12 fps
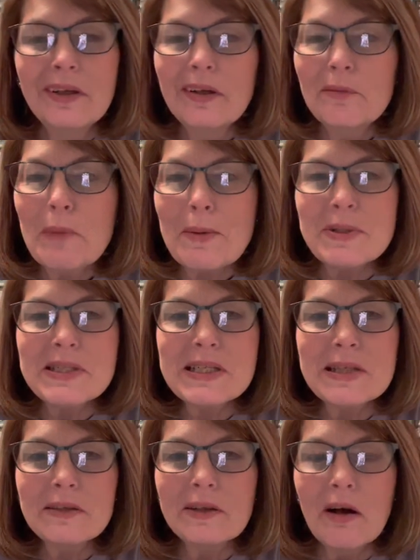maybe
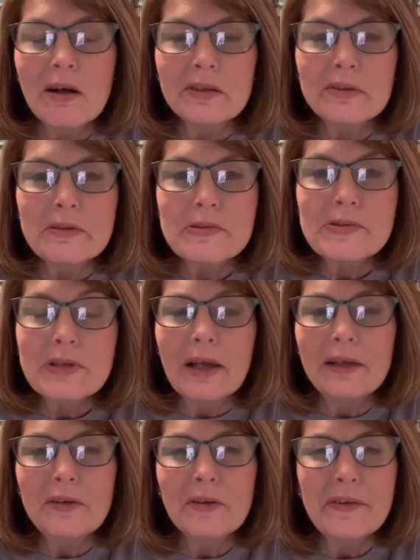$10,
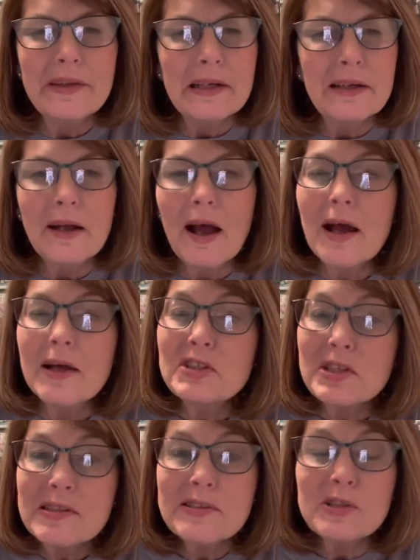and you're thinking, I
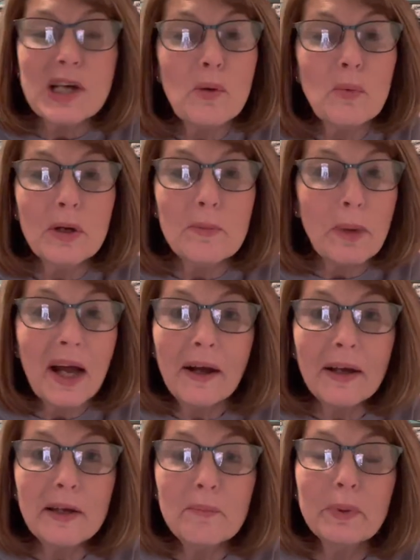just don't want to
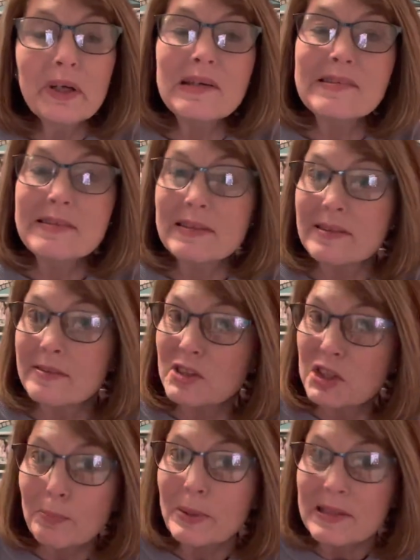buy it because then
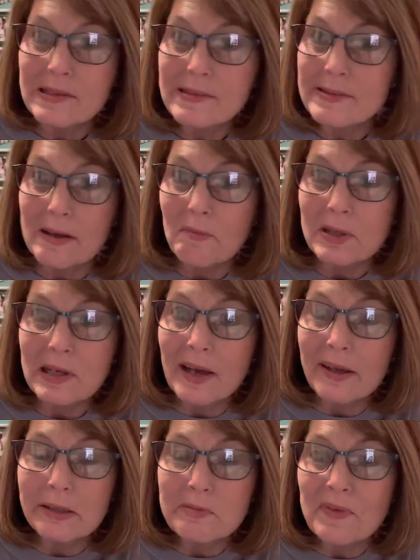shipping is
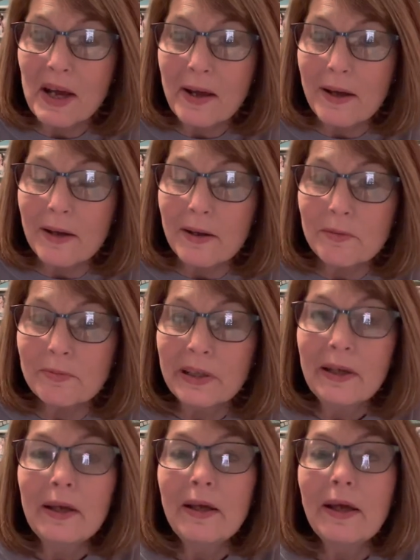$7.95,
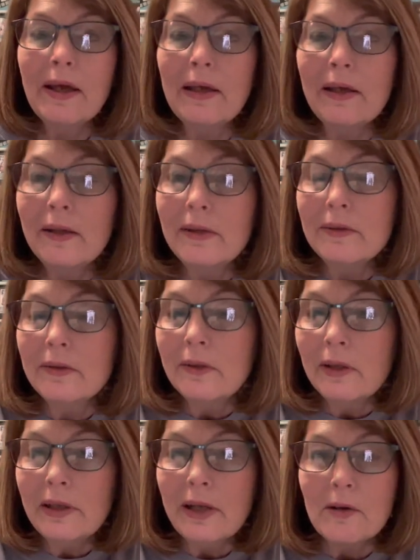and
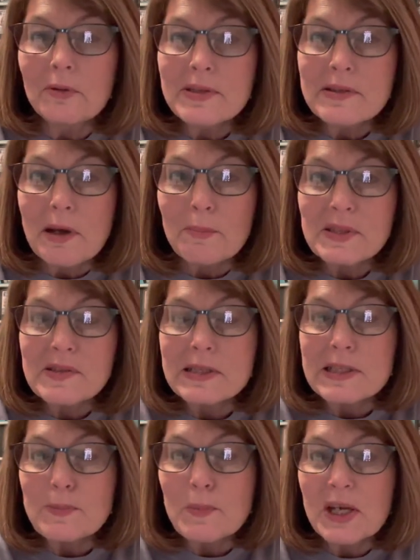it's almost
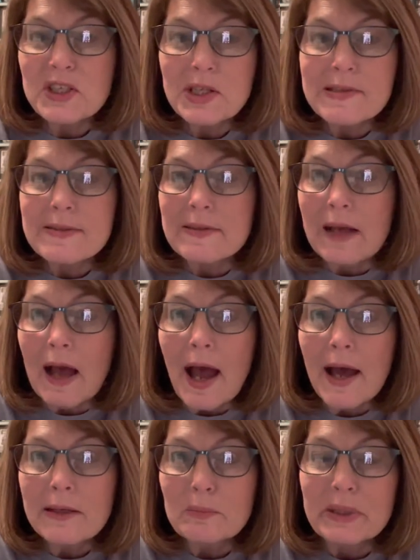as much as the
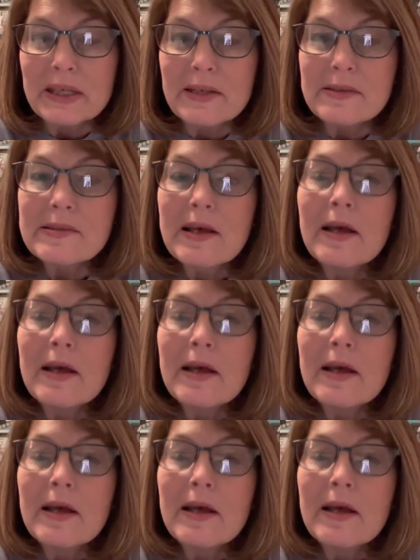item is.